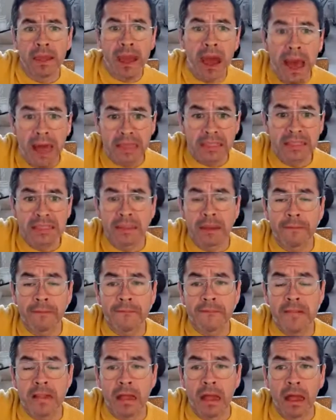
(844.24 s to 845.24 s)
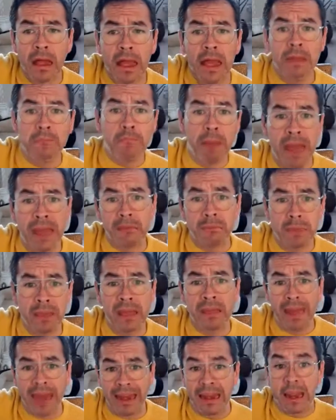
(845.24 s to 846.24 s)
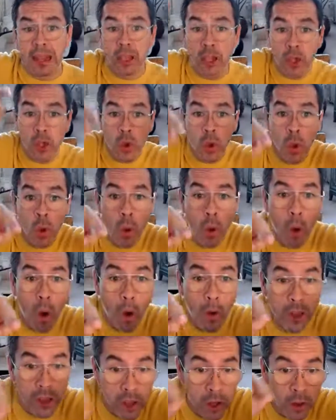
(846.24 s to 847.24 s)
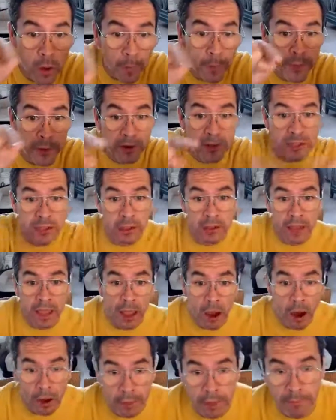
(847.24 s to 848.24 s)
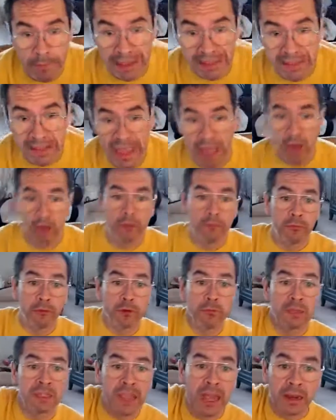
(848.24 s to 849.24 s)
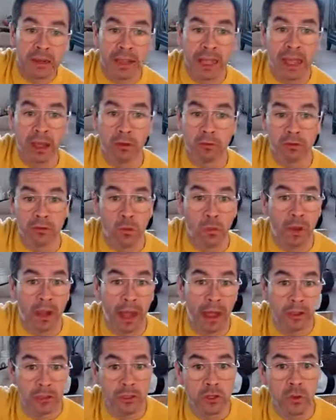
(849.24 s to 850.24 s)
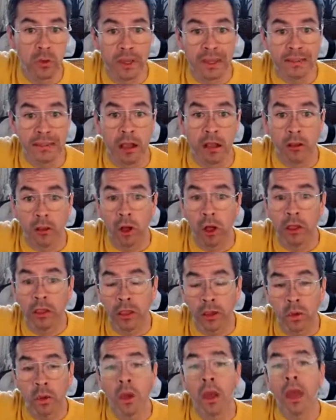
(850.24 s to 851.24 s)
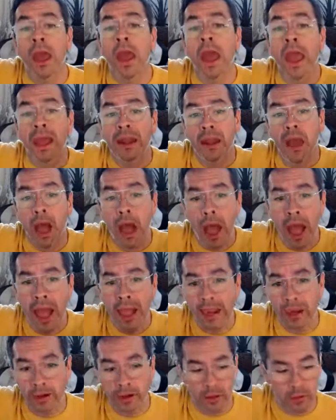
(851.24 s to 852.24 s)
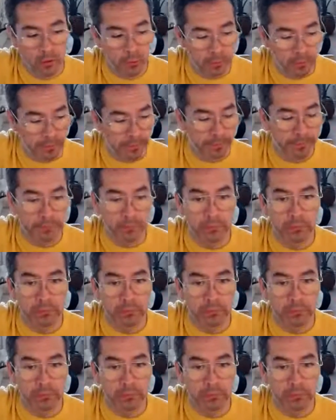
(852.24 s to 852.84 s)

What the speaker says: Because it might be that you personally are the best accounting firm in San Diego. So what I'll do is I'll call you and hire you.